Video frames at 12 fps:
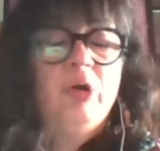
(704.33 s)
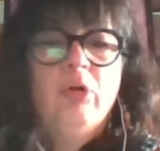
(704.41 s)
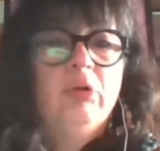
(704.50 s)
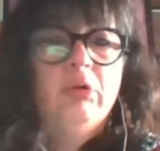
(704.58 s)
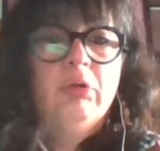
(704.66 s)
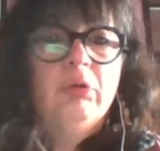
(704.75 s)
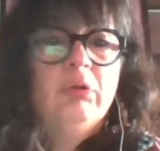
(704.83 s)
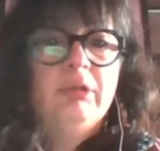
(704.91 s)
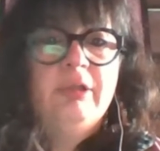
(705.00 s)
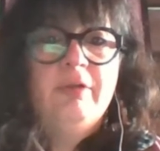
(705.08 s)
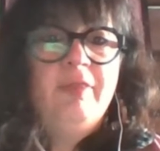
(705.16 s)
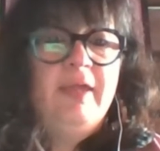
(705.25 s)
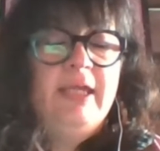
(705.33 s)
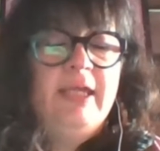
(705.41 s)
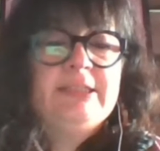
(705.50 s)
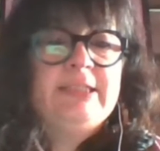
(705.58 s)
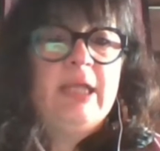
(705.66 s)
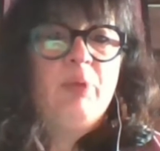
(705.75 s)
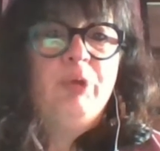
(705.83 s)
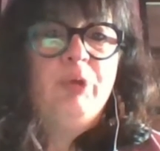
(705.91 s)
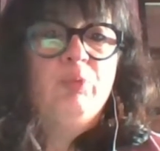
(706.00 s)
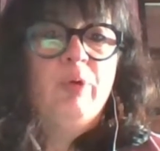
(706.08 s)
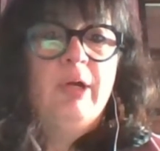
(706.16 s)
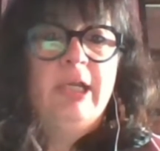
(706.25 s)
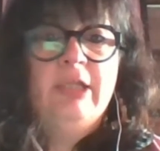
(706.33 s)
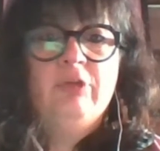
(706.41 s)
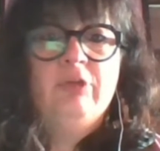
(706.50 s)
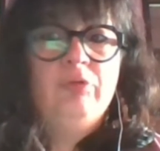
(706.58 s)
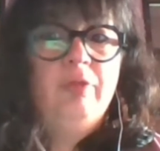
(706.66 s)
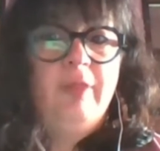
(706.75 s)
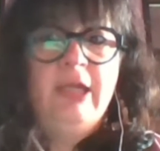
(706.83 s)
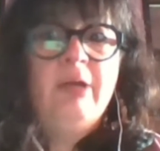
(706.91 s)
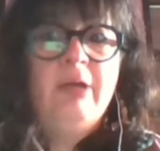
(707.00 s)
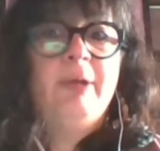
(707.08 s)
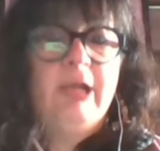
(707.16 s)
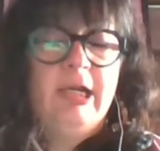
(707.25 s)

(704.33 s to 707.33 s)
all the things that we wanted to think about.